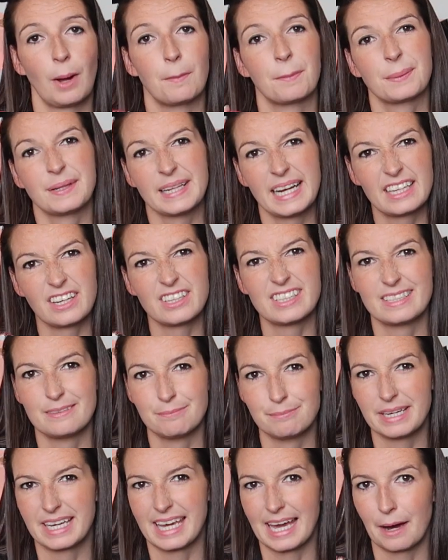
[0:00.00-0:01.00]
I'm glad I
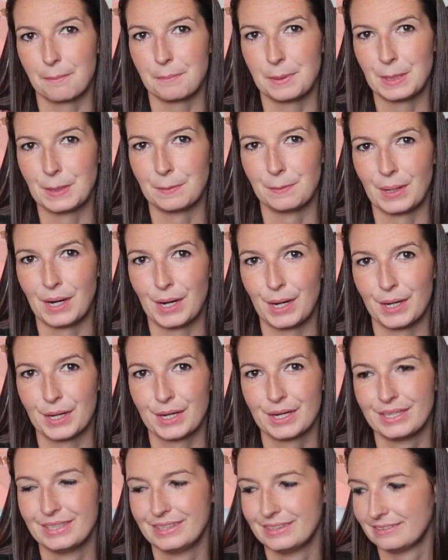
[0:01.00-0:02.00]
didn't pick it up in the park.
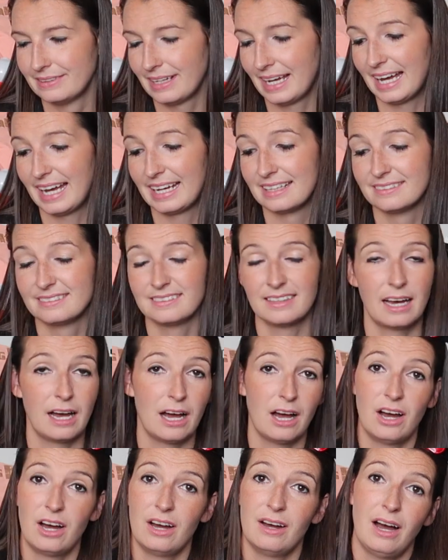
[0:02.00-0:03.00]
And
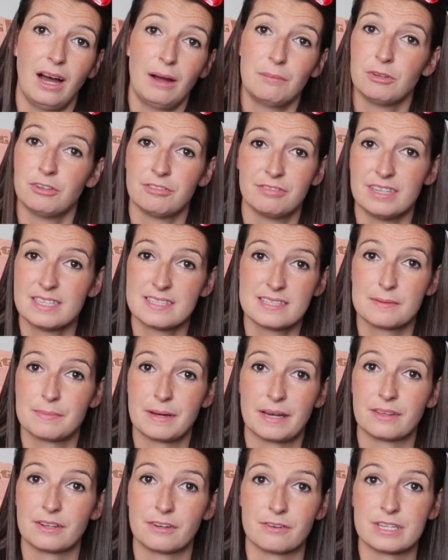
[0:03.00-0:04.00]
I'm not fussed
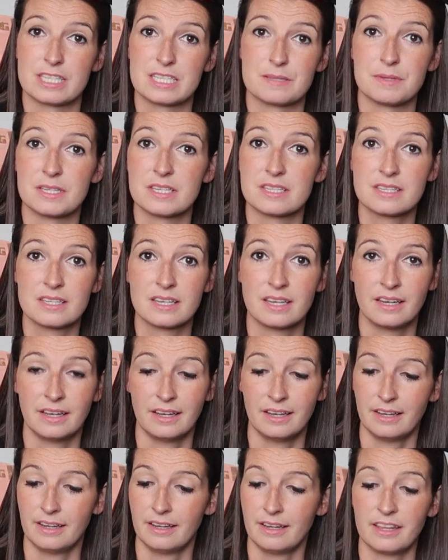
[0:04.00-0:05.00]
about the Christmas
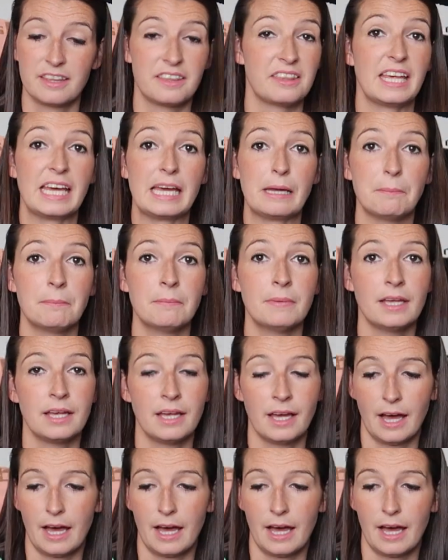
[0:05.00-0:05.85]
theme.